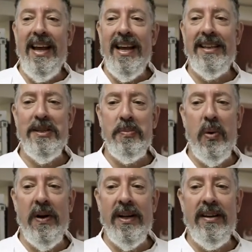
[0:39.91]
At this
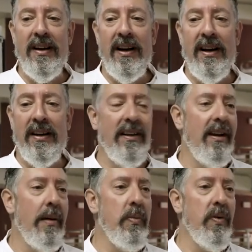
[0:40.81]
point,
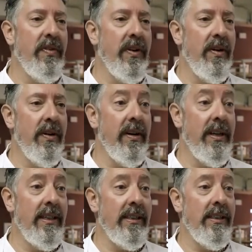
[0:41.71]
I moved here
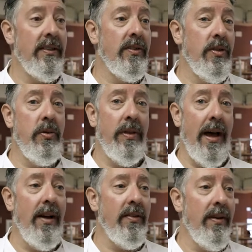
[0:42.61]
in
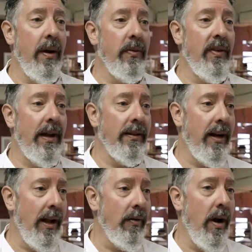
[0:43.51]
2000. I was out in
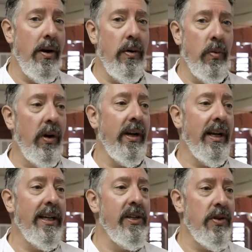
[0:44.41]
Colorado working
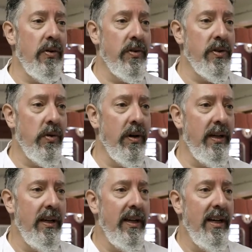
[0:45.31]
at Keystone
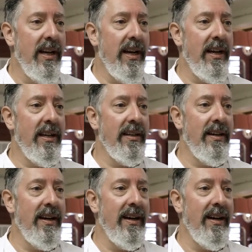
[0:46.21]
Resort and